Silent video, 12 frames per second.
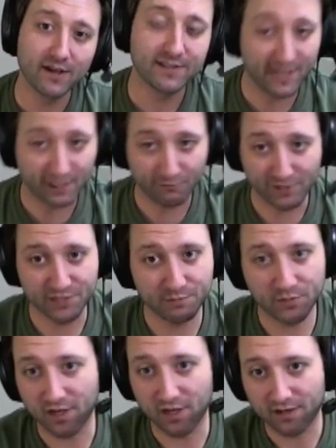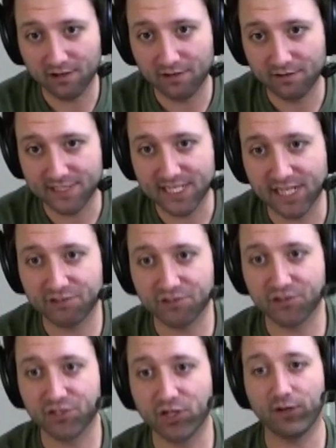to unregion block the television
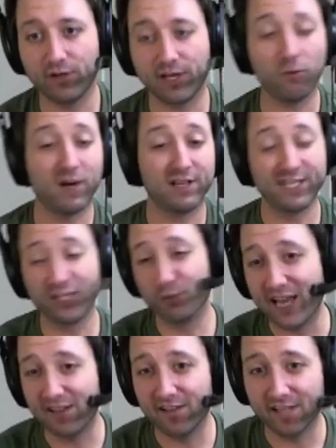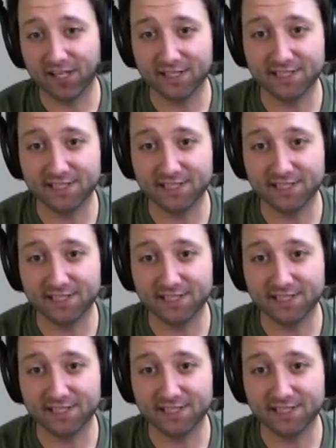show, and I won a little battle.